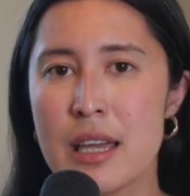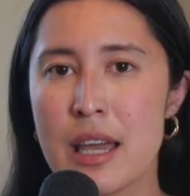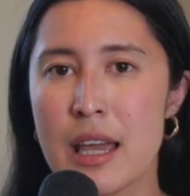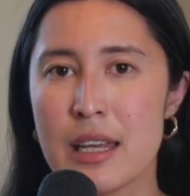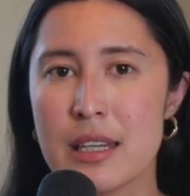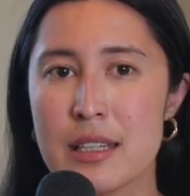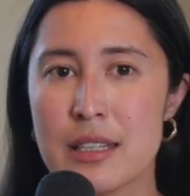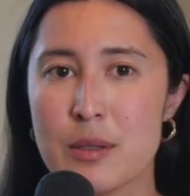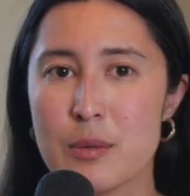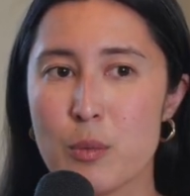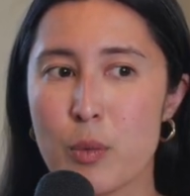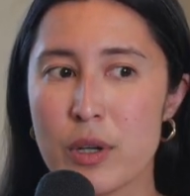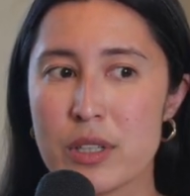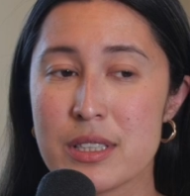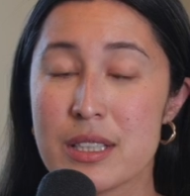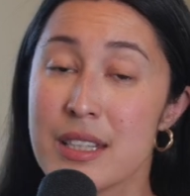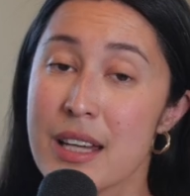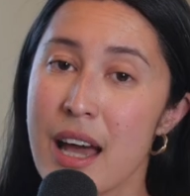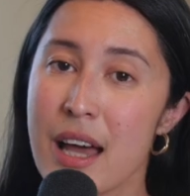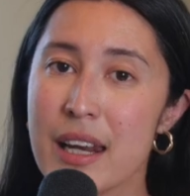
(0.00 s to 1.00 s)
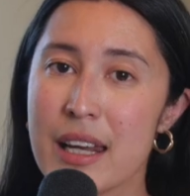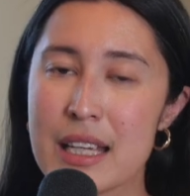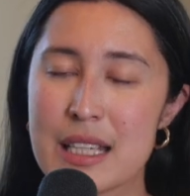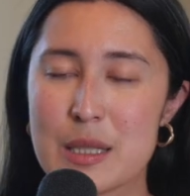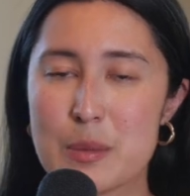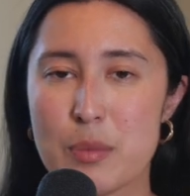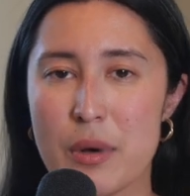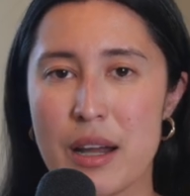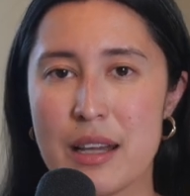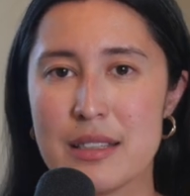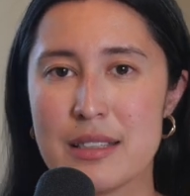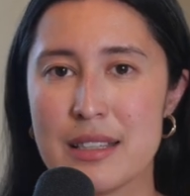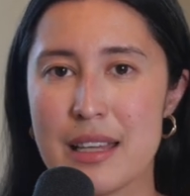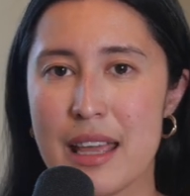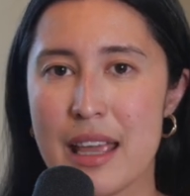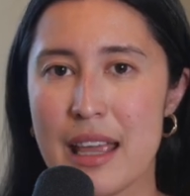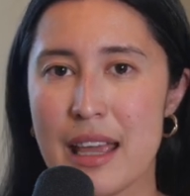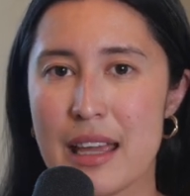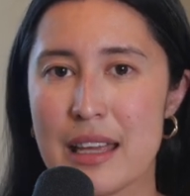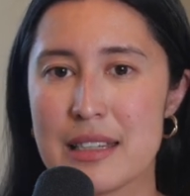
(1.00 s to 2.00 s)
and what to not express.
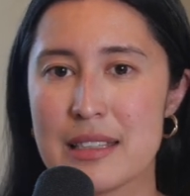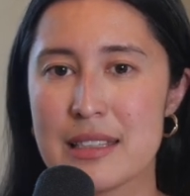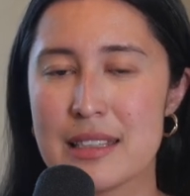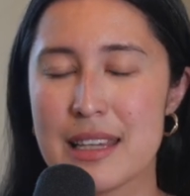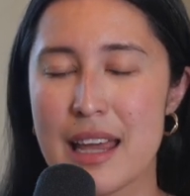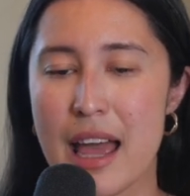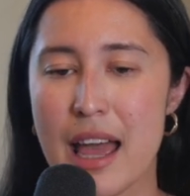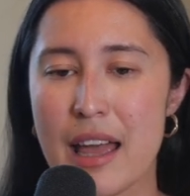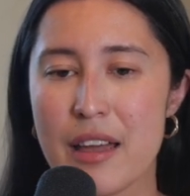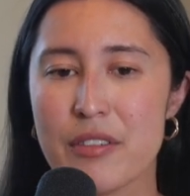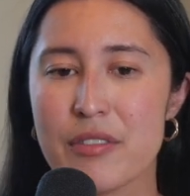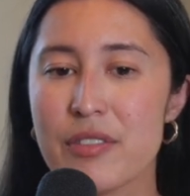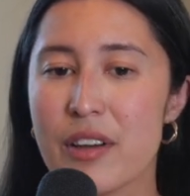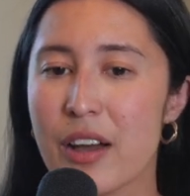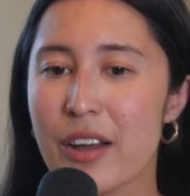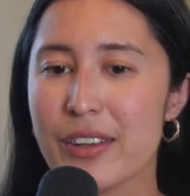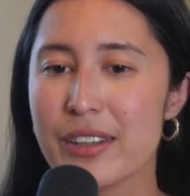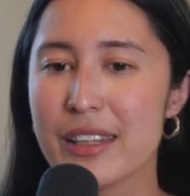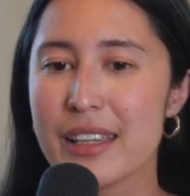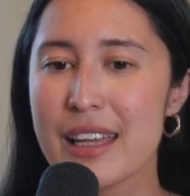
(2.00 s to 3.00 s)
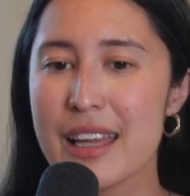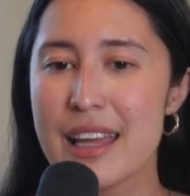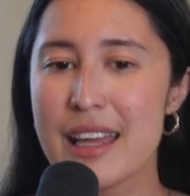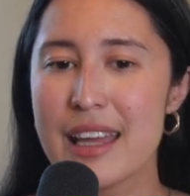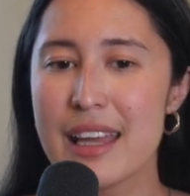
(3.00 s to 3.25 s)
And I felt